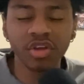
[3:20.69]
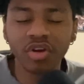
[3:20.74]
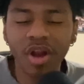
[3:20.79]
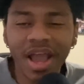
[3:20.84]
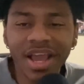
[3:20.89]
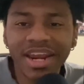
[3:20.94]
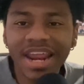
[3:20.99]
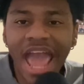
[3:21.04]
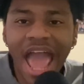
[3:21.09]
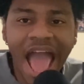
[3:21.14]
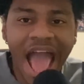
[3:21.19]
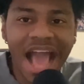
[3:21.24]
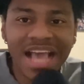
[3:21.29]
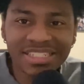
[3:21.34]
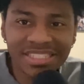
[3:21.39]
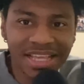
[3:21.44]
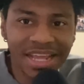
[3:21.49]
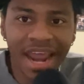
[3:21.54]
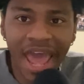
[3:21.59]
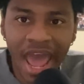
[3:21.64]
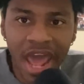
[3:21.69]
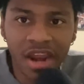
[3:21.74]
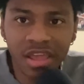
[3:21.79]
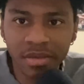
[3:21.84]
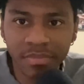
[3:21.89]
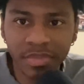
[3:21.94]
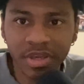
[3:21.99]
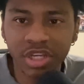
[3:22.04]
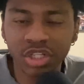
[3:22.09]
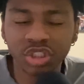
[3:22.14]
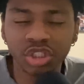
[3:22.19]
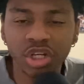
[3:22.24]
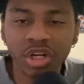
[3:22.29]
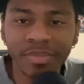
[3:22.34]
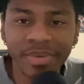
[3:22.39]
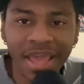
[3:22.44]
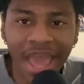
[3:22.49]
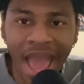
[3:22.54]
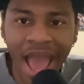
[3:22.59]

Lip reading: You're not going to ask that out of him because you're going to be